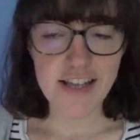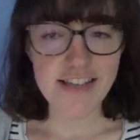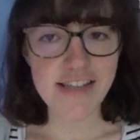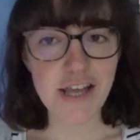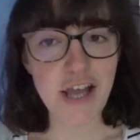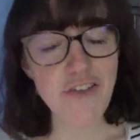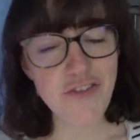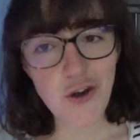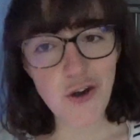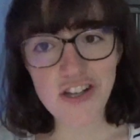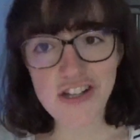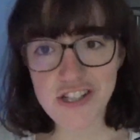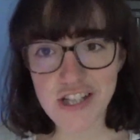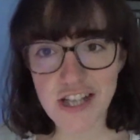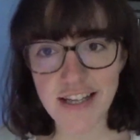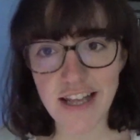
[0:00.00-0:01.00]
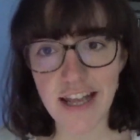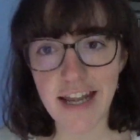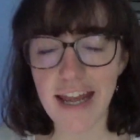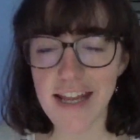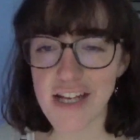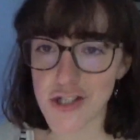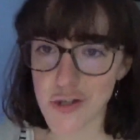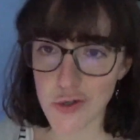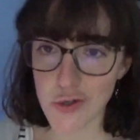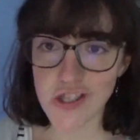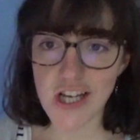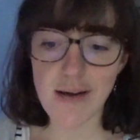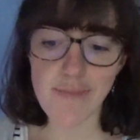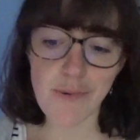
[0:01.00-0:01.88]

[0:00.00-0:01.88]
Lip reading: So if you're interested in a shorter,